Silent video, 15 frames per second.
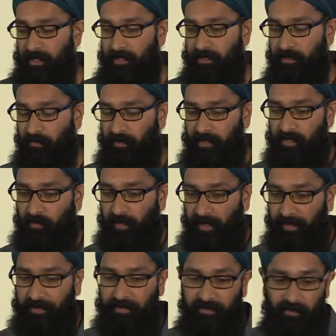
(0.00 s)
so one of
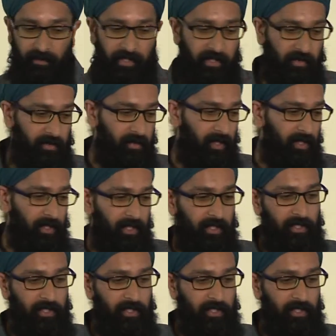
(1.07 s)
the things that we do is we look